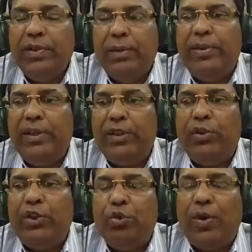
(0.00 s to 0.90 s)

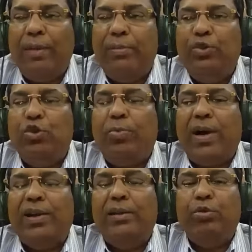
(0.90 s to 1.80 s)
which you have in your
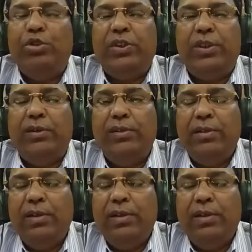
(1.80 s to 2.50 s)
power and possession.